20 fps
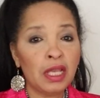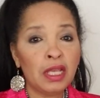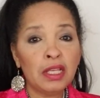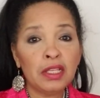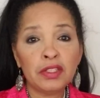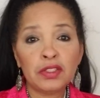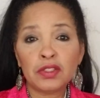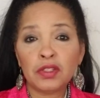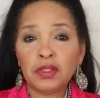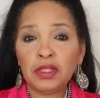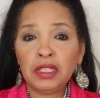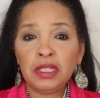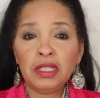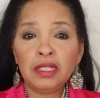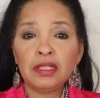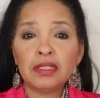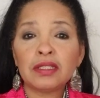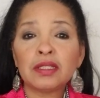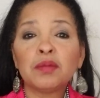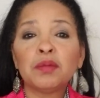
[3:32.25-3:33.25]
So he needed
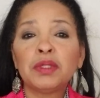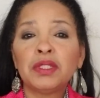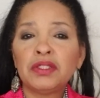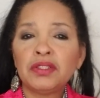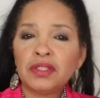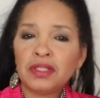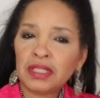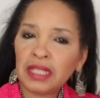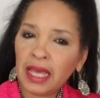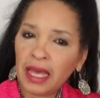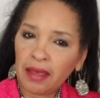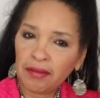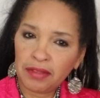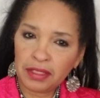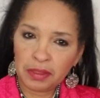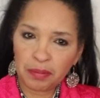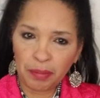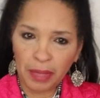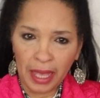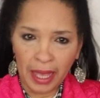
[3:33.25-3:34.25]
someone to just have his
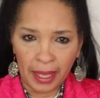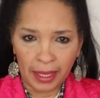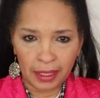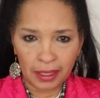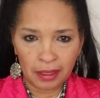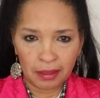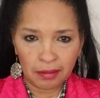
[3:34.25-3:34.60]
back